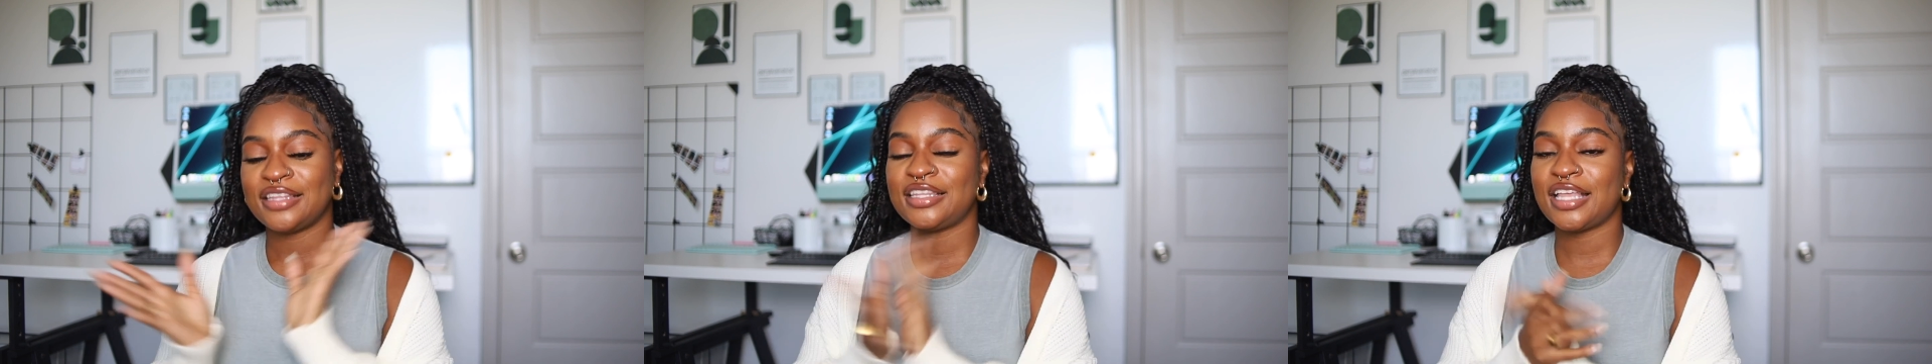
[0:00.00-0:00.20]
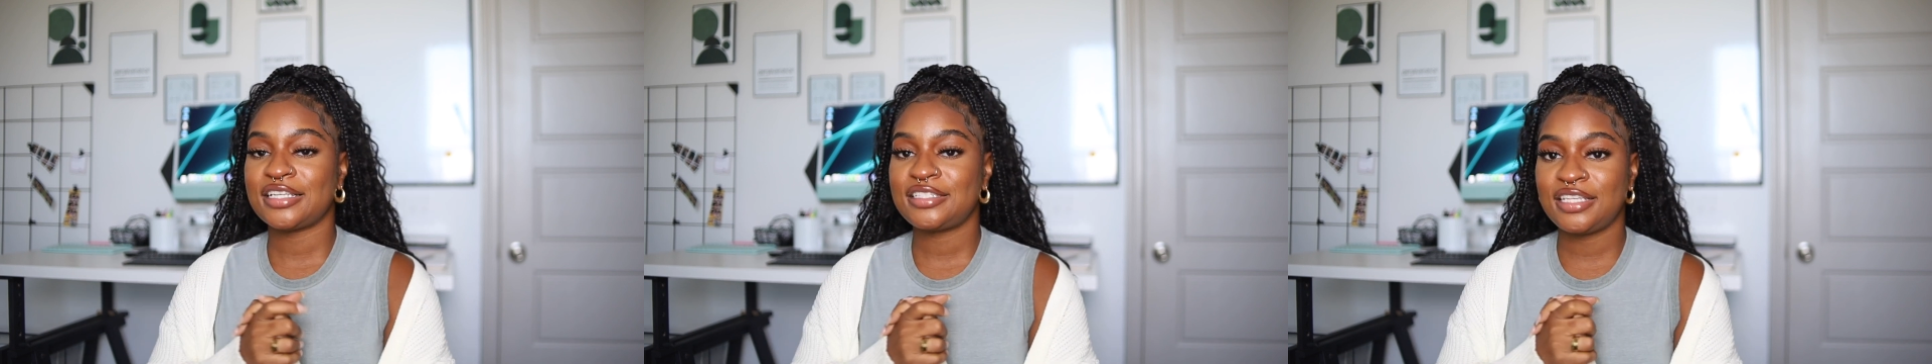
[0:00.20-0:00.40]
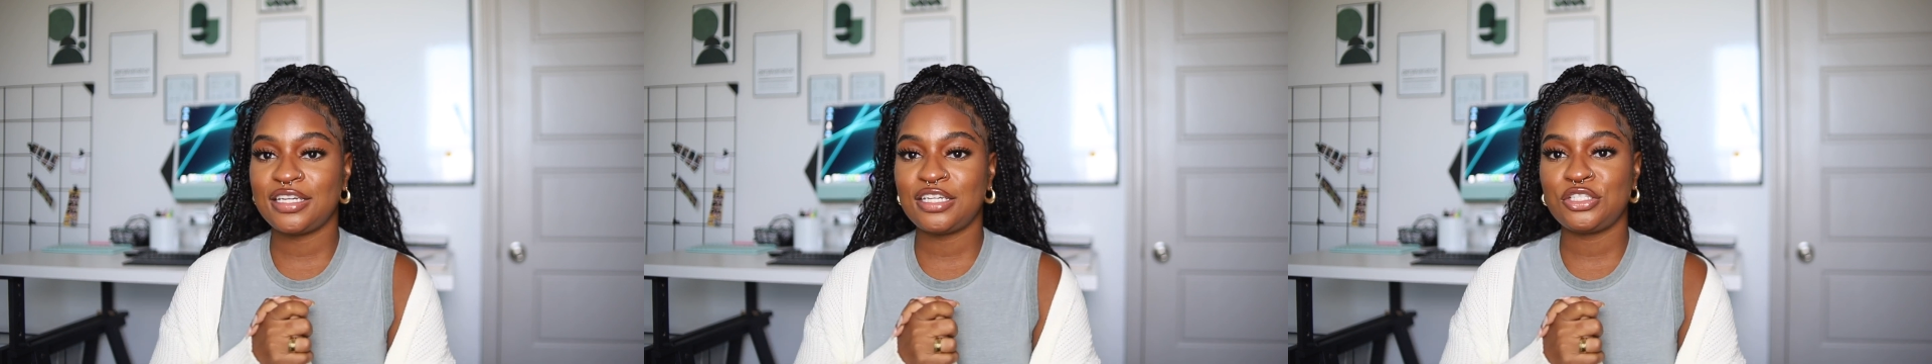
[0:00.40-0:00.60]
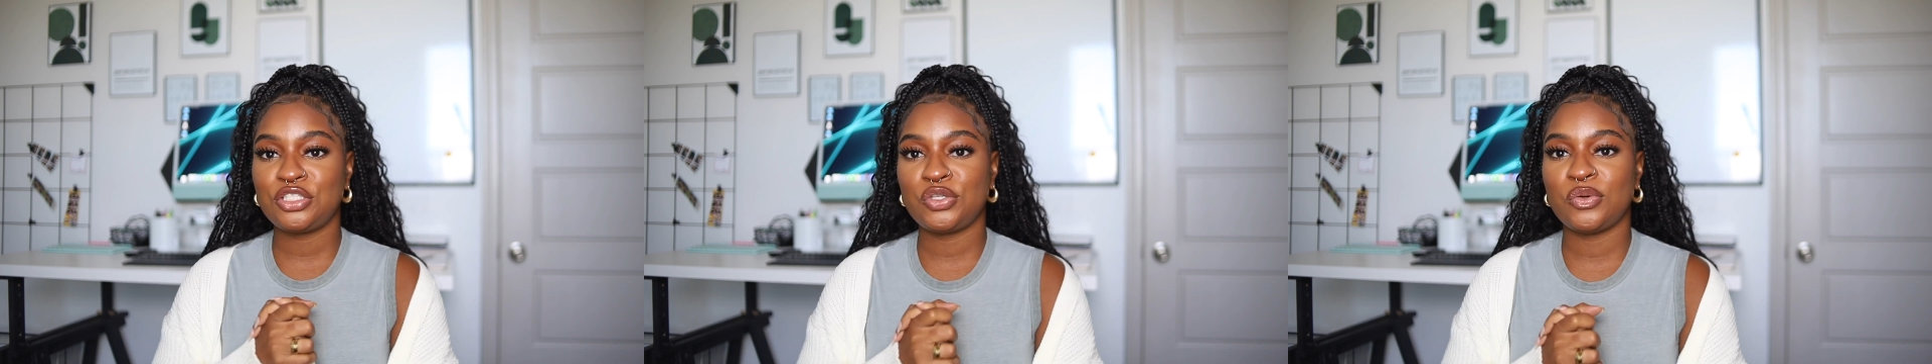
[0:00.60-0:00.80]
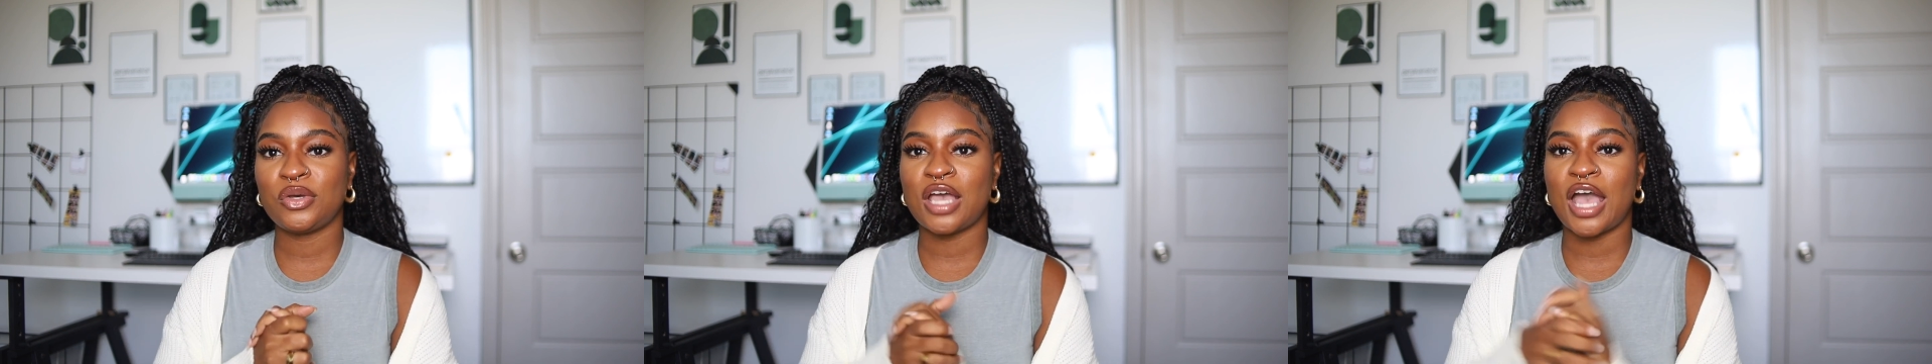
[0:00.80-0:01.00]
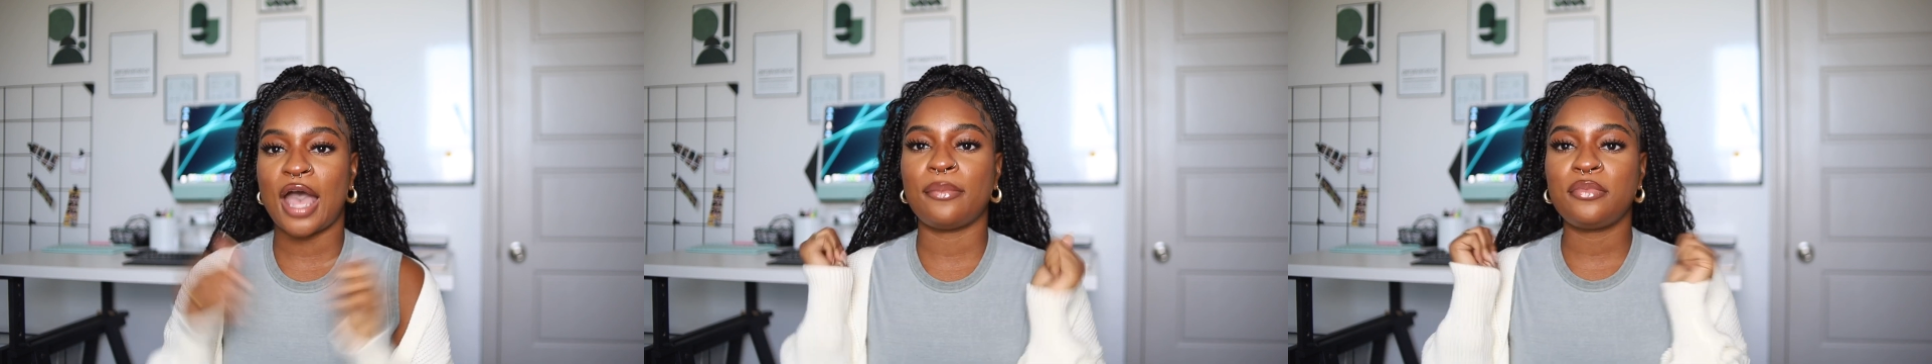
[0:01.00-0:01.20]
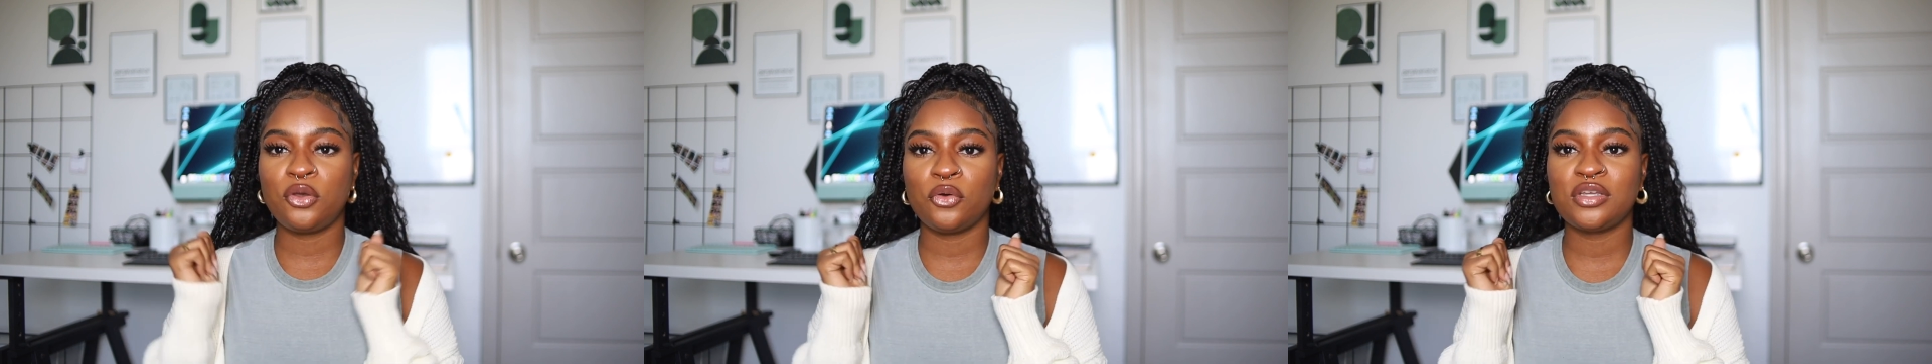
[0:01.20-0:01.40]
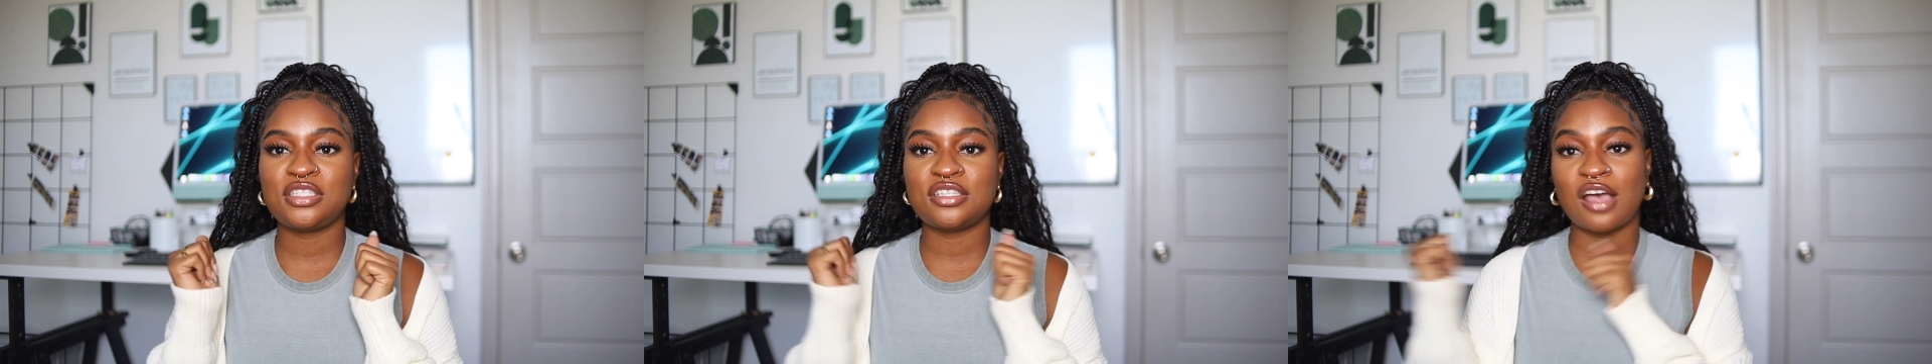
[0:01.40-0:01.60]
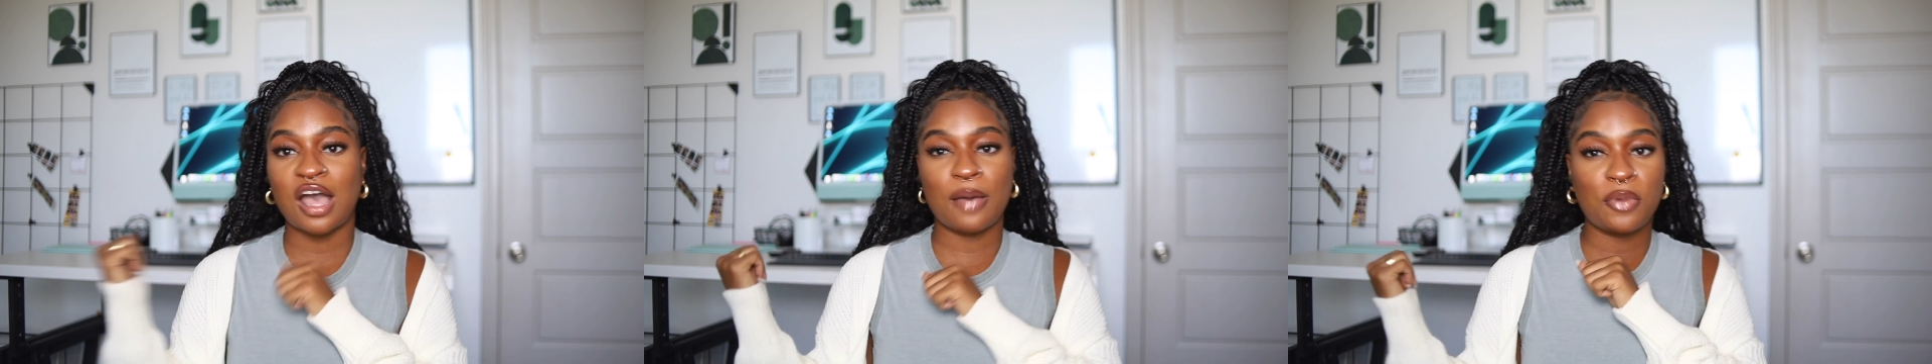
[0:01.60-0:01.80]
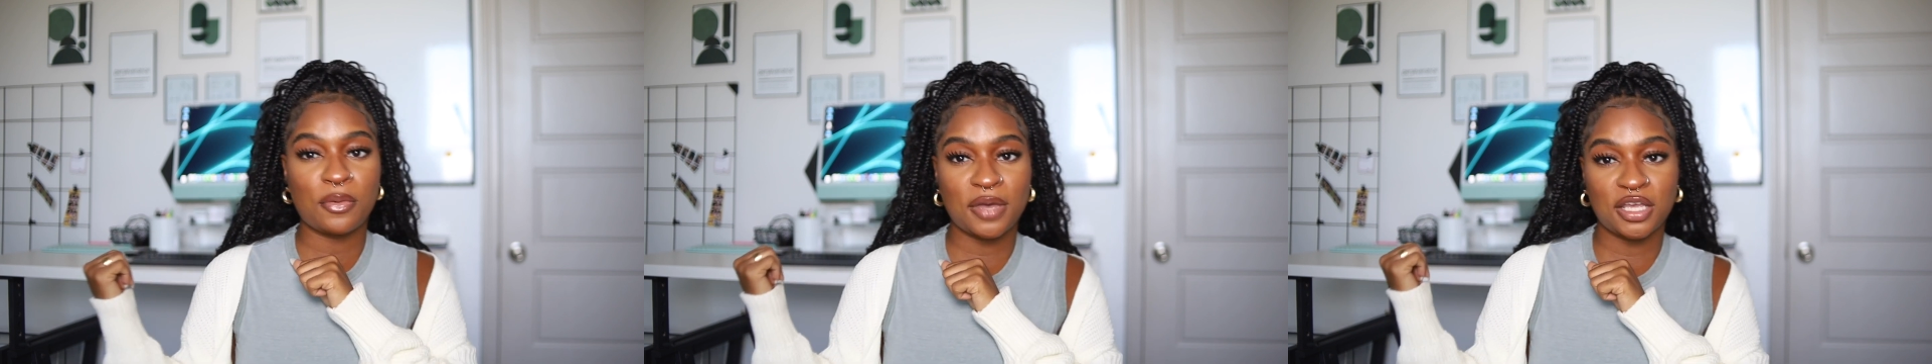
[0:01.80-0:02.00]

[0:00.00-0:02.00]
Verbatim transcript: Let's get into it. I'm going to hop on